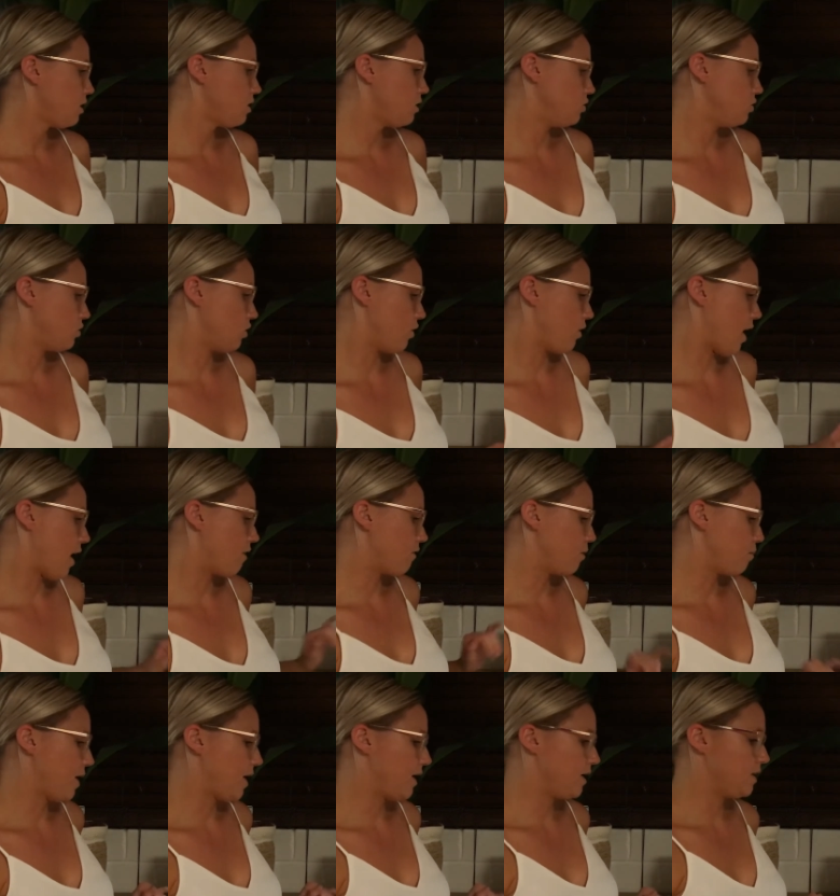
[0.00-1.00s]
So I
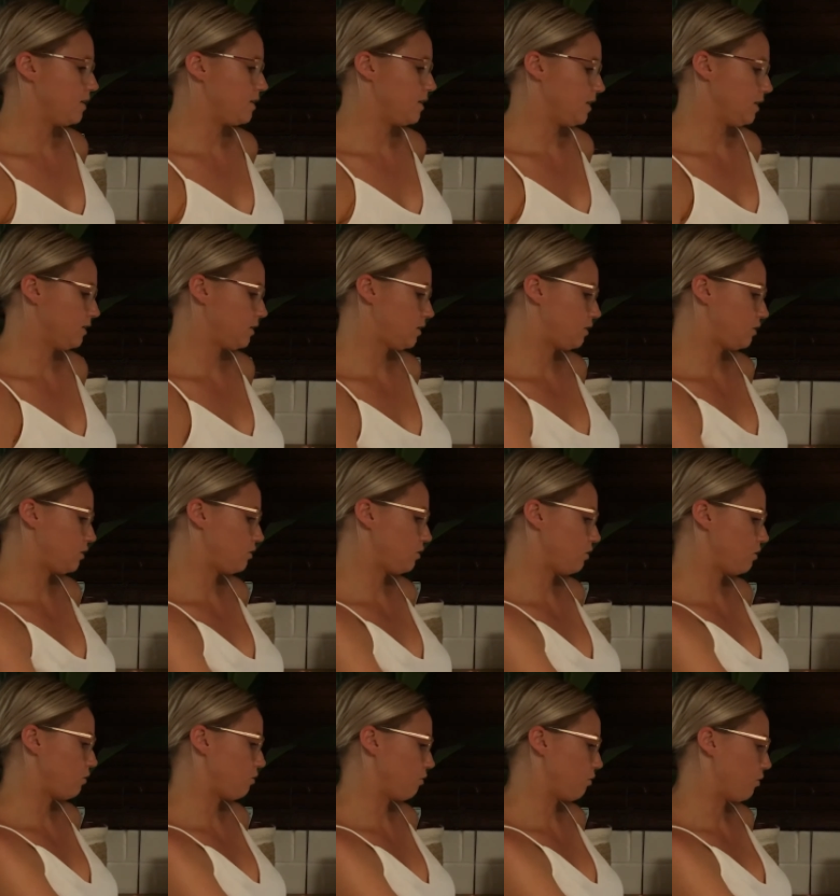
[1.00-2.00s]
repeated this
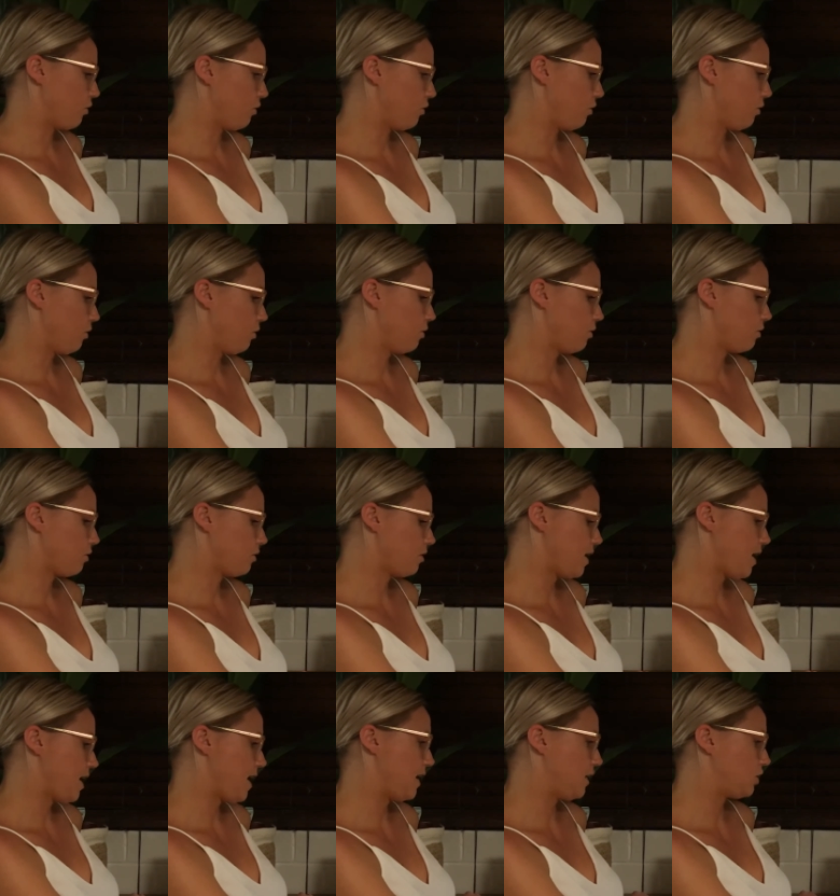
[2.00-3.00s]
through
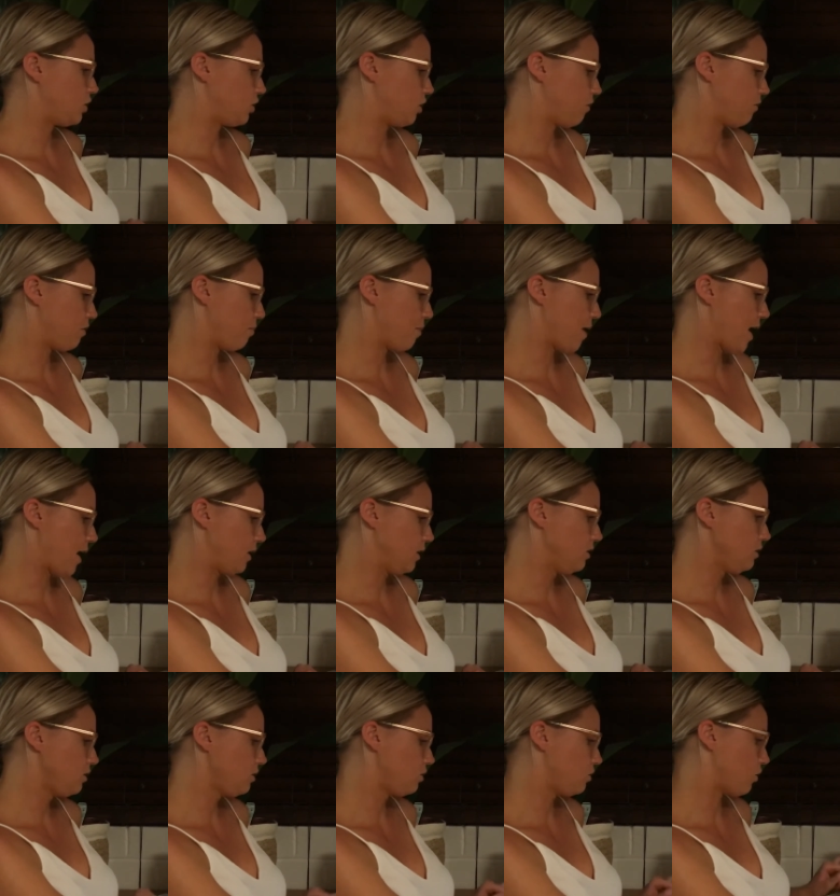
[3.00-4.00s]
each of the
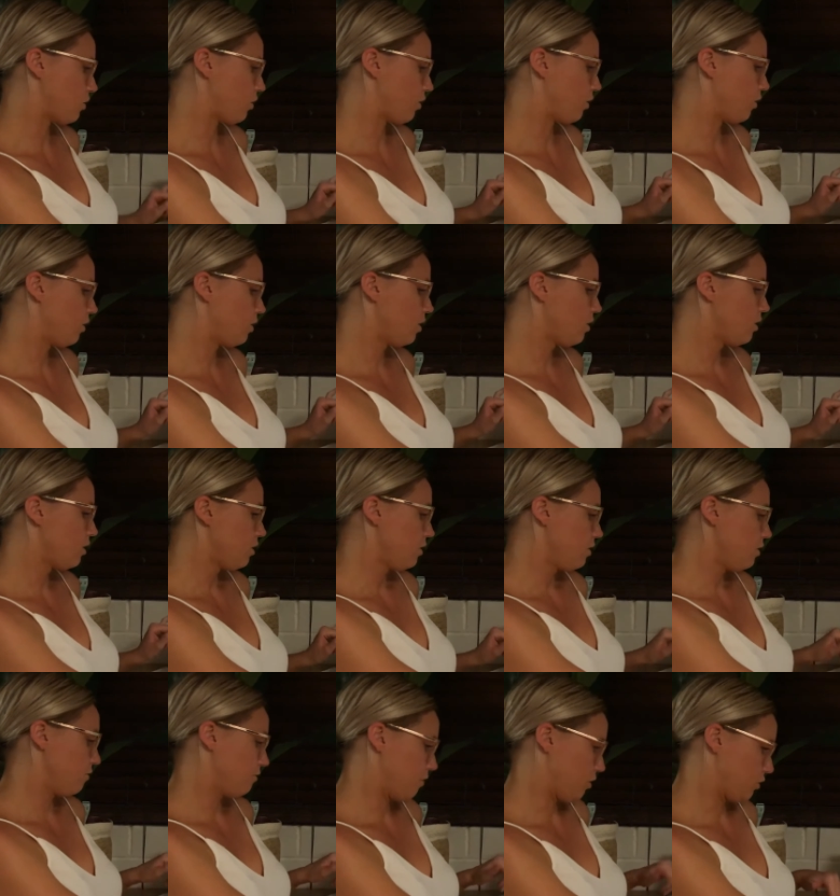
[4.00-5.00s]
patterns. So
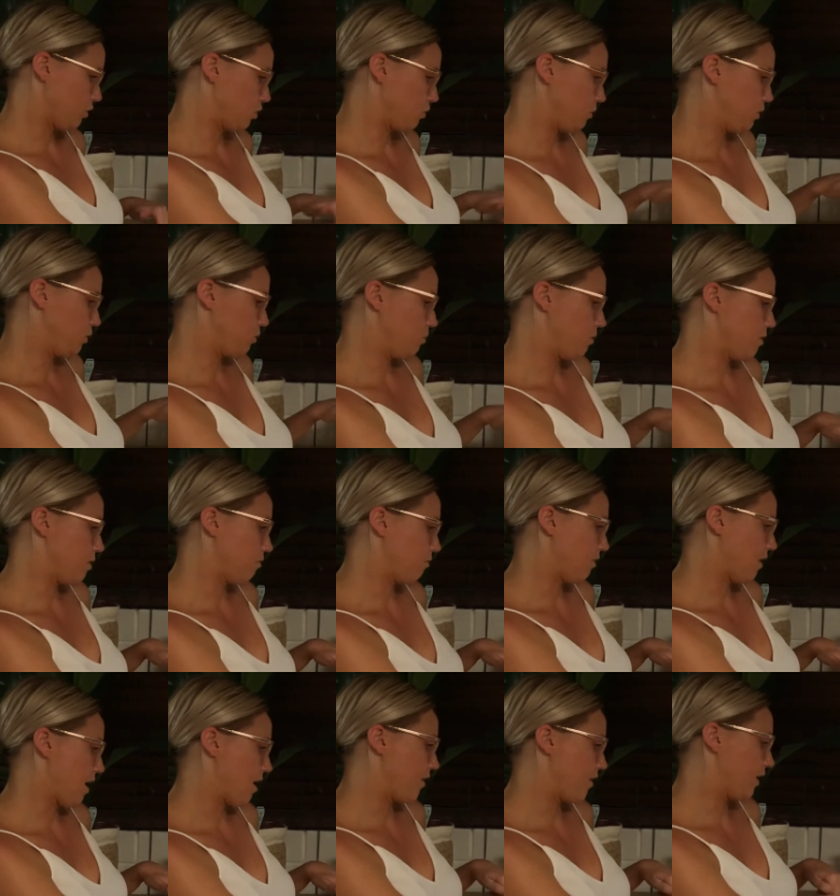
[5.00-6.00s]
first it was with the
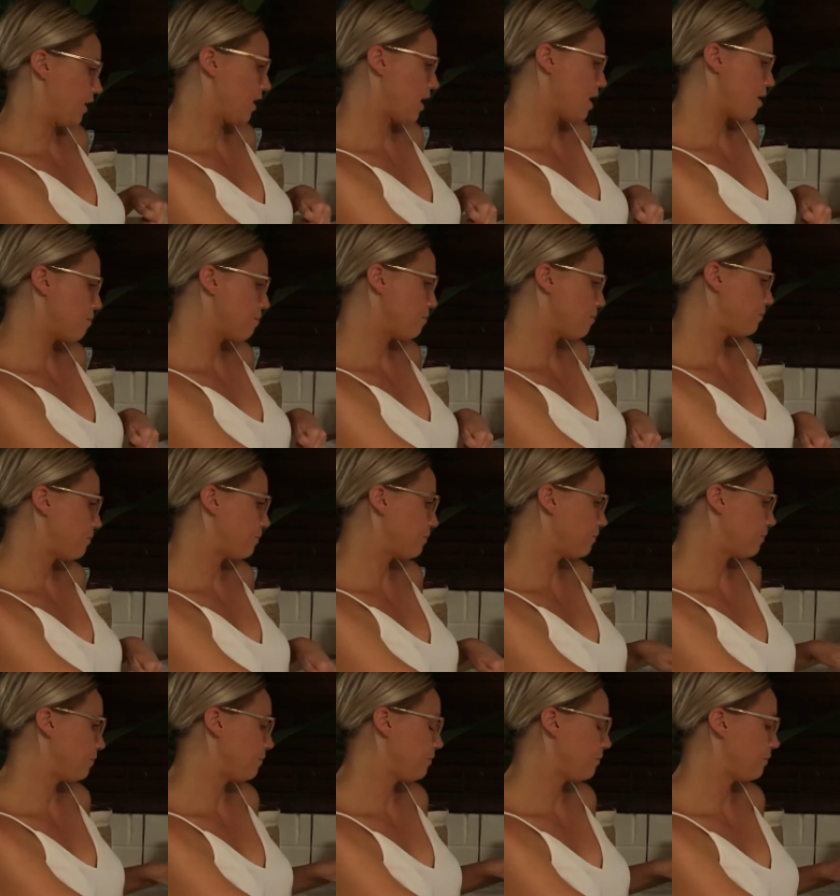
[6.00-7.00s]
flowering gum,
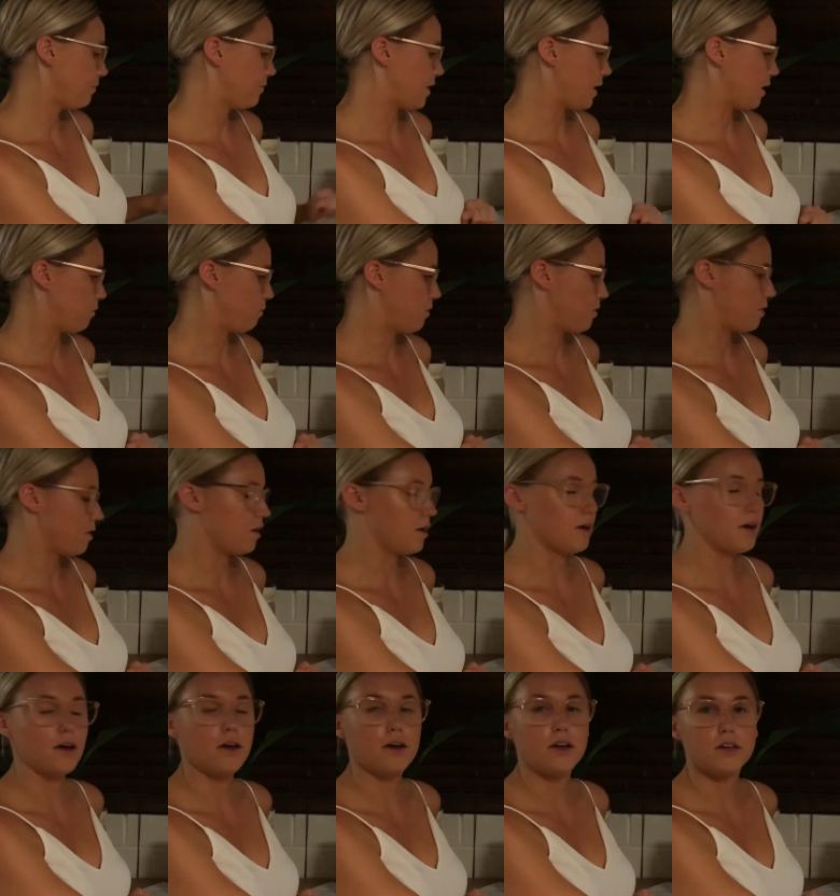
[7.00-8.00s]
then with
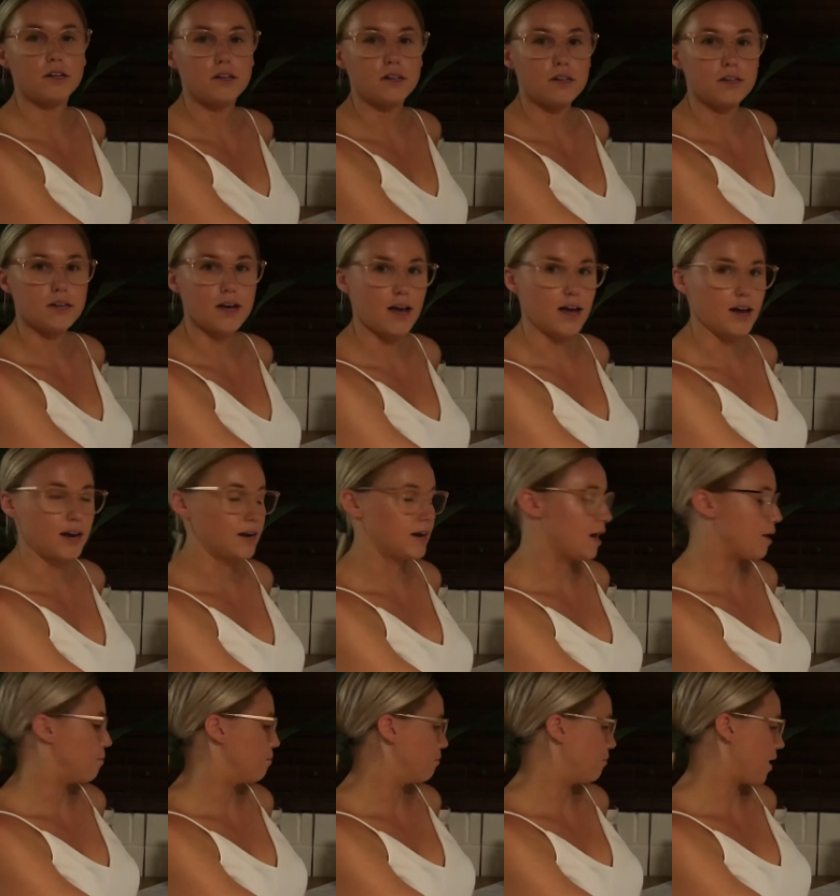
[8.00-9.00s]
the
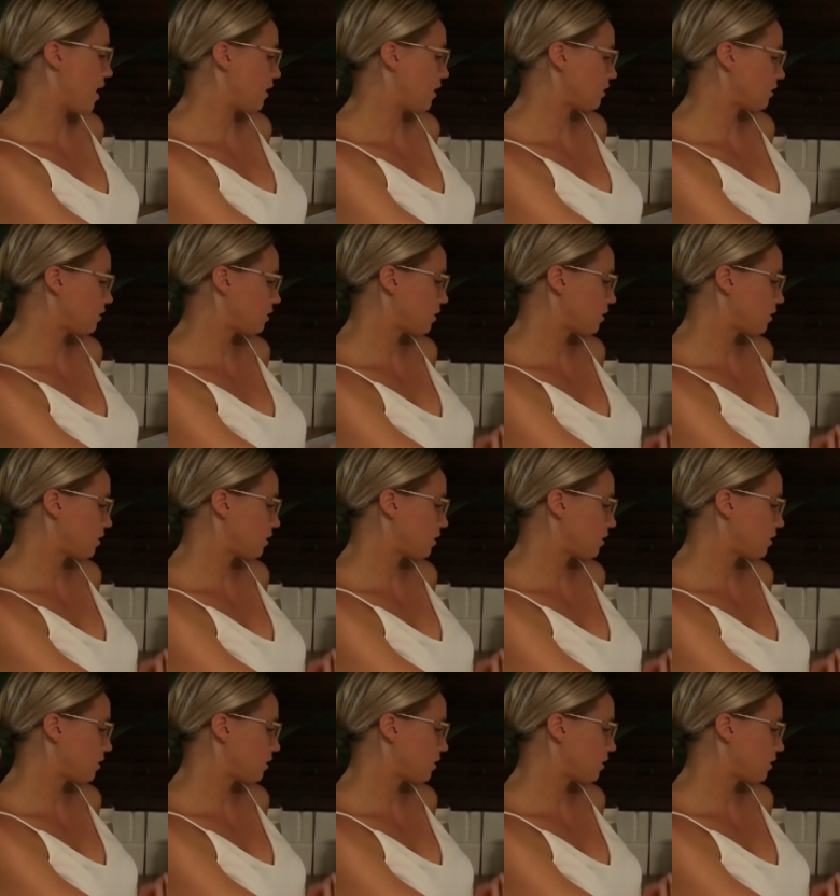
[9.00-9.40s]
gum bark